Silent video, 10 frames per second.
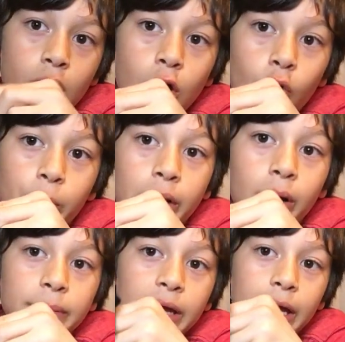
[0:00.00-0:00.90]
open
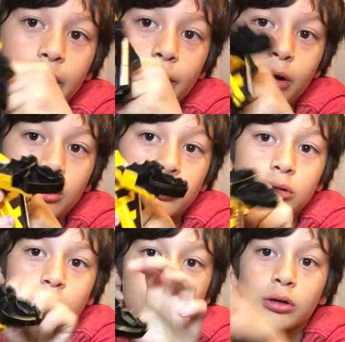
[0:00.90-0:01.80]
up the hamper,
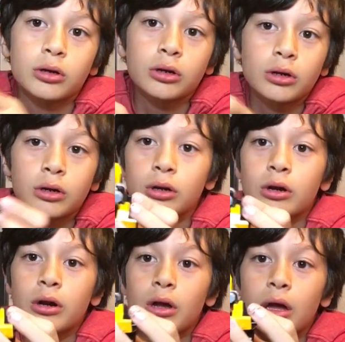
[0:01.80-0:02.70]

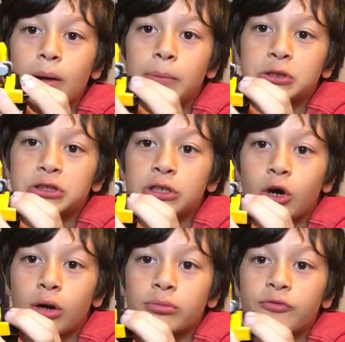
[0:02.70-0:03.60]
and push the
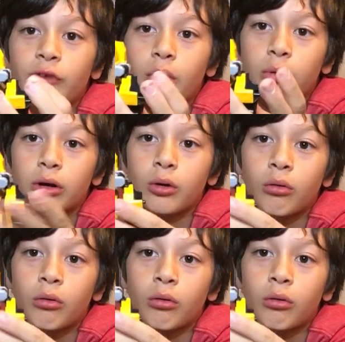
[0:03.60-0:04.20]
arms forward.